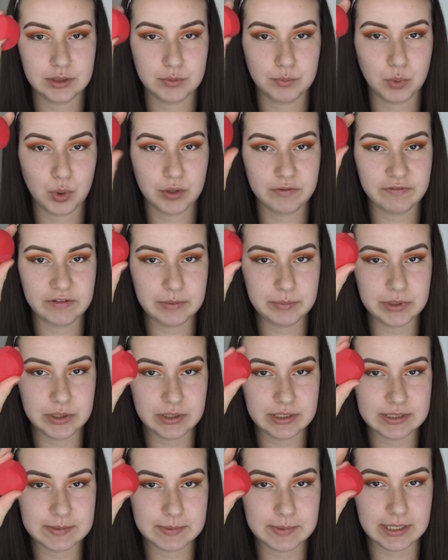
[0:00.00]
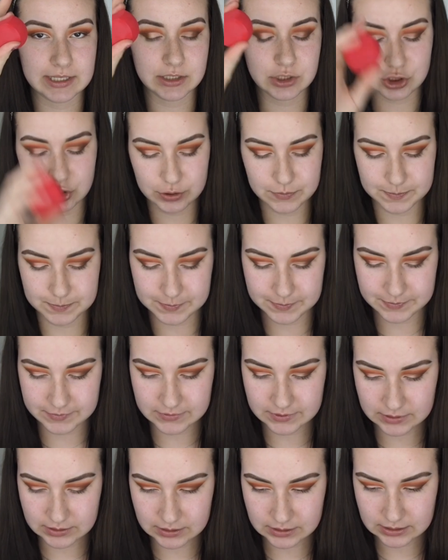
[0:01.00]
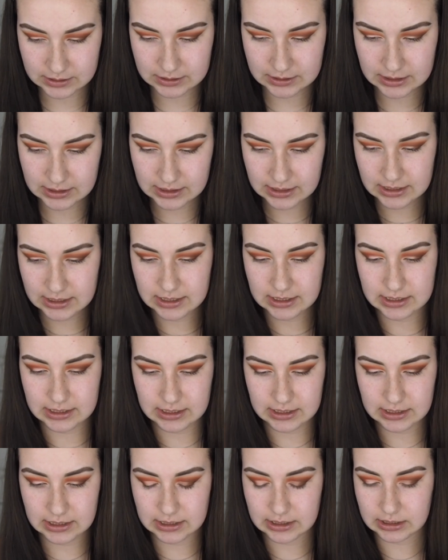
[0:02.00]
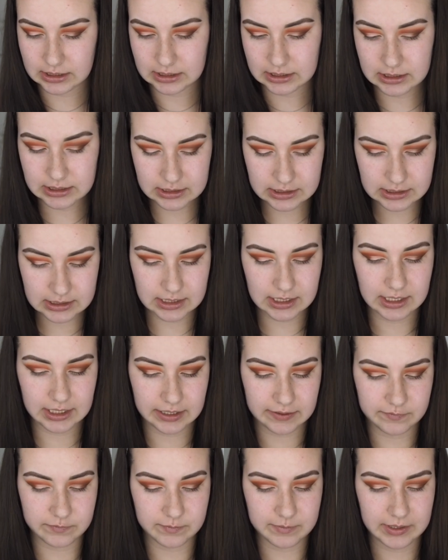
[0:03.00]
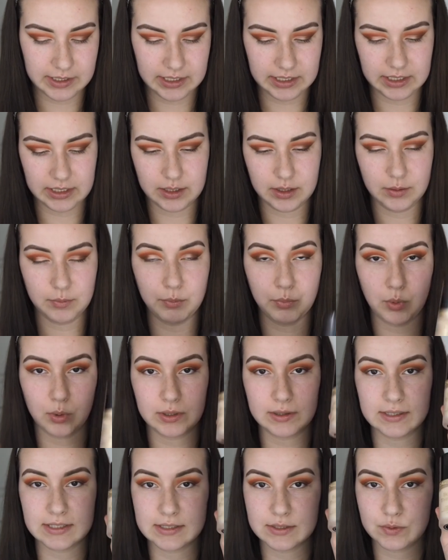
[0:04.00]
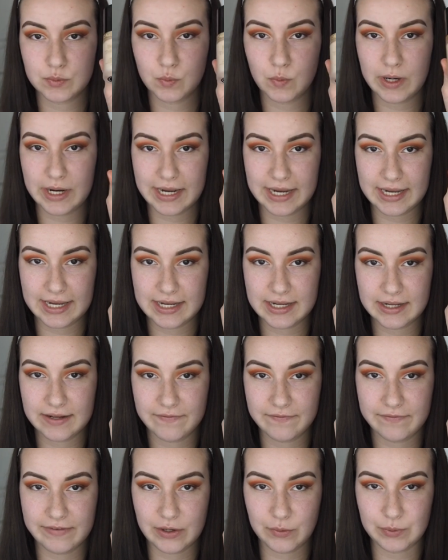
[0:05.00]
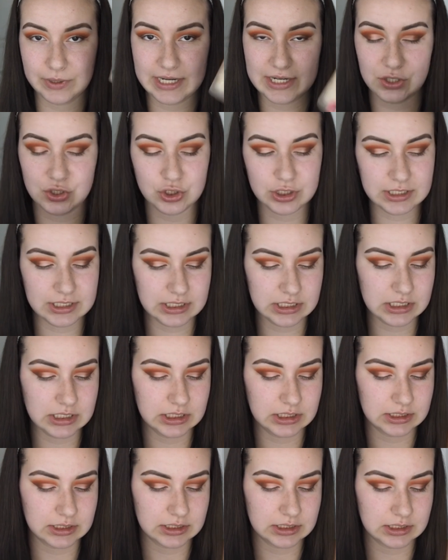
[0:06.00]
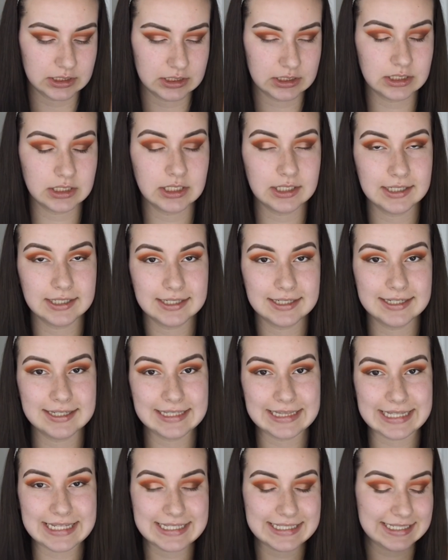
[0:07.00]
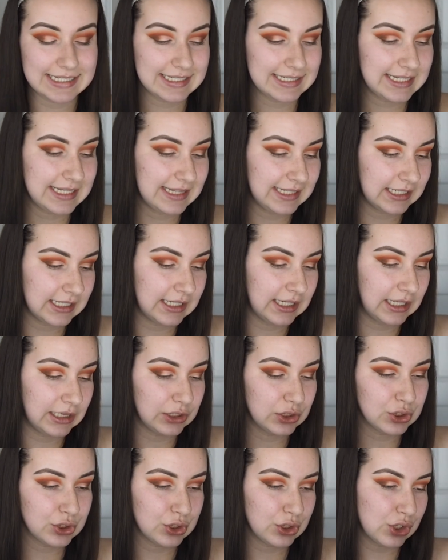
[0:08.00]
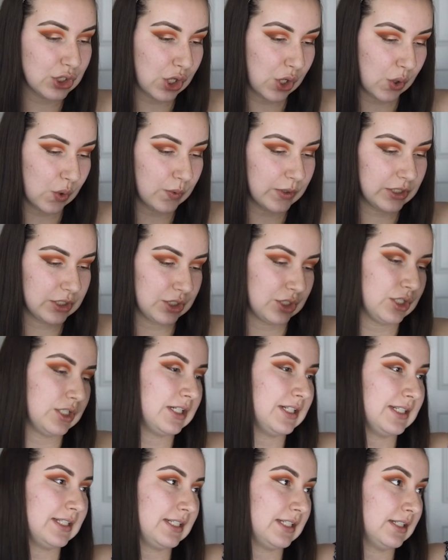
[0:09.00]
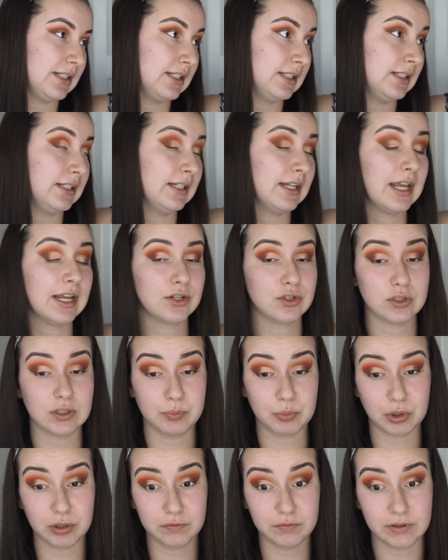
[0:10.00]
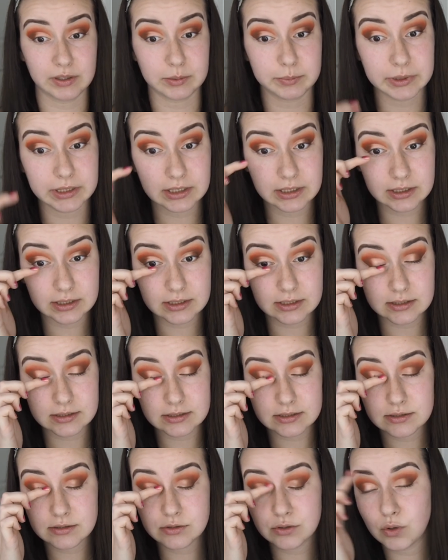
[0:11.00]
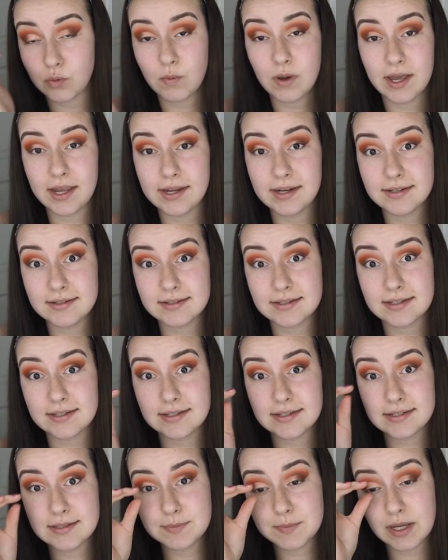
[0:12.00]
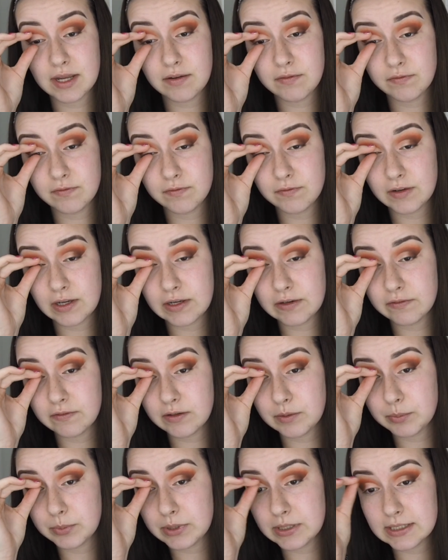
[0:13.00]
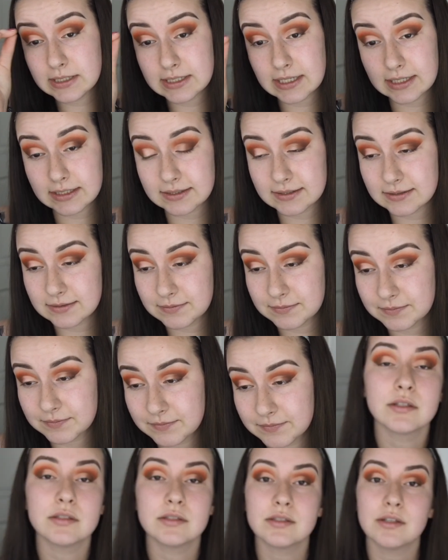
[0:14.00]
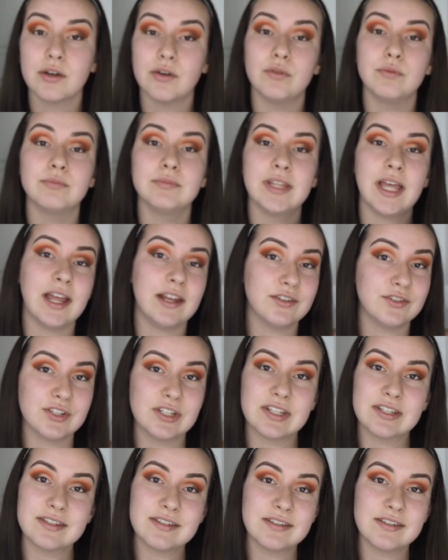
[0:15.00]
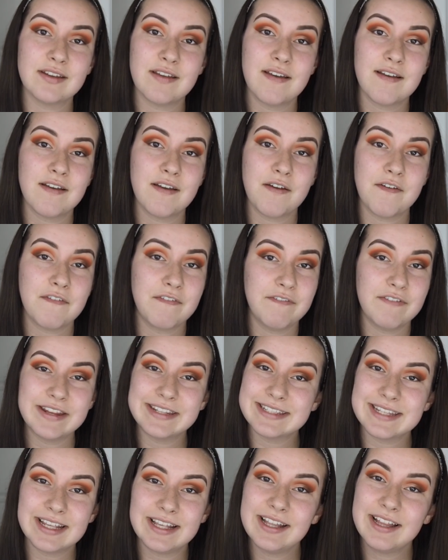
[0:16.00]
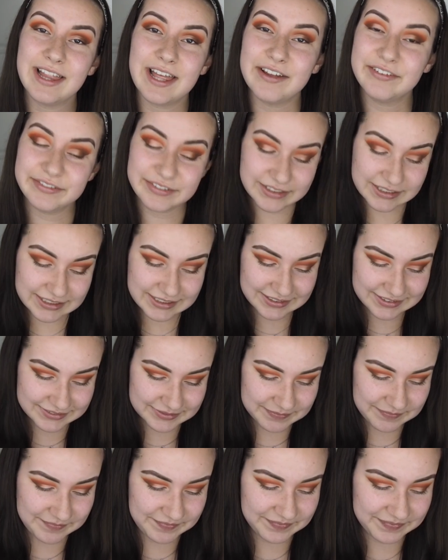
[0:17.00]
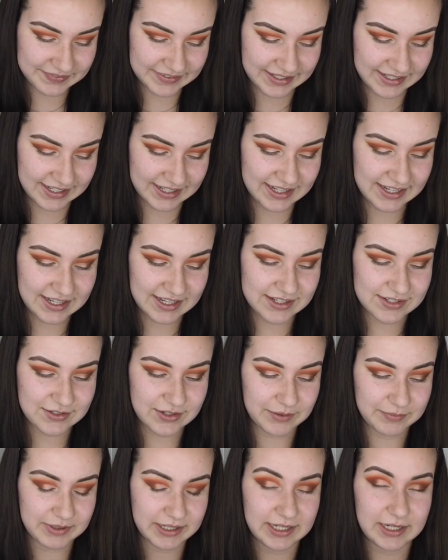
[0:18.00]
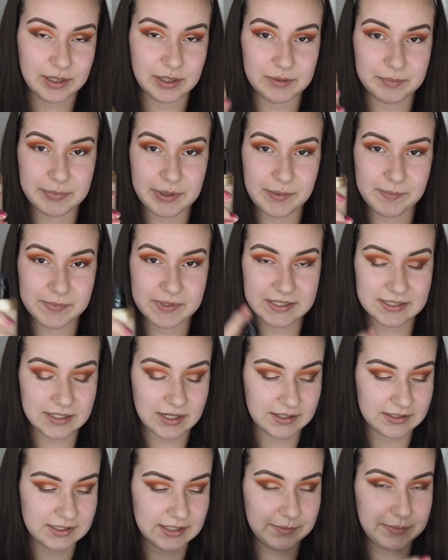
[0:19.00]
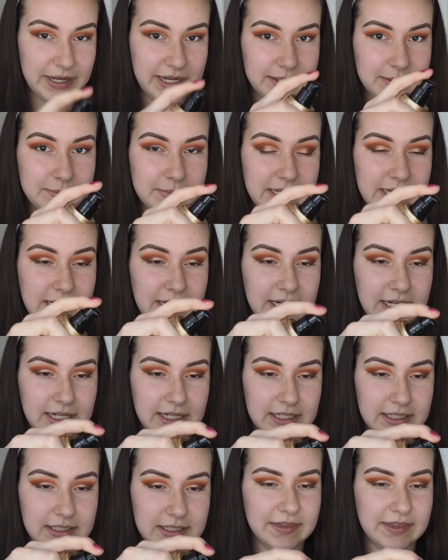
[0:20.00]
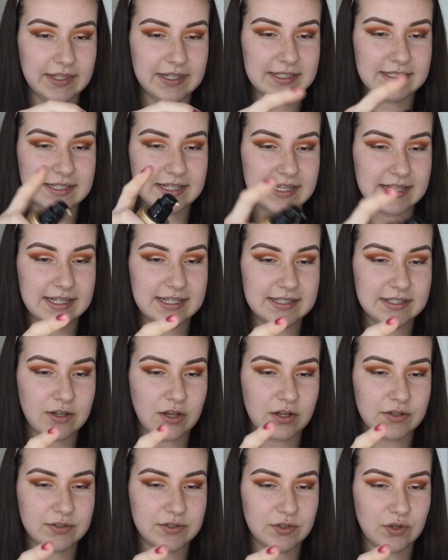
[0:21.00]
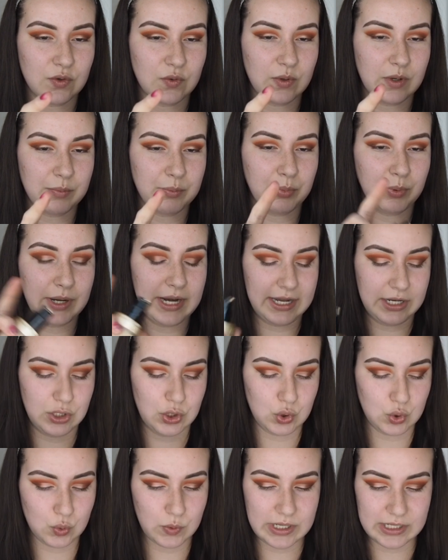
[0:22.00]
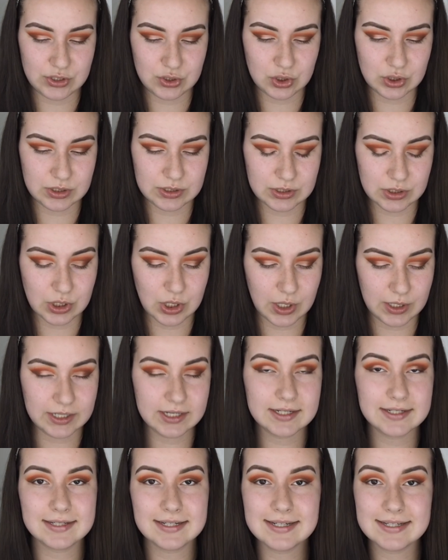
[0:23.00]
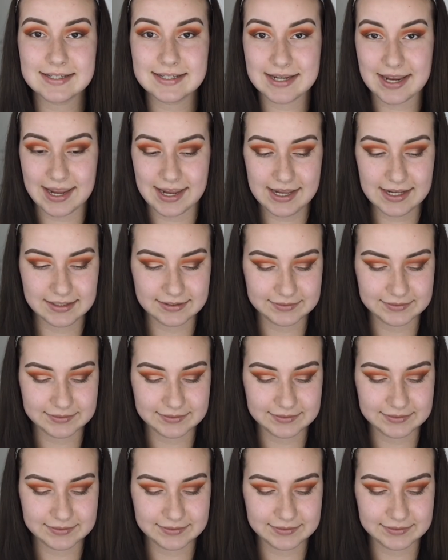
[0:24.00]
Morphe Beauty Sponge, and I have my Born This Way foundation. This is in the color Snow, which is actually perfect because Snow White is my favorite princess. So that just fits like a glove. So I'm gonna pump this onto the back of my hand. This is also brand new. I just got it today.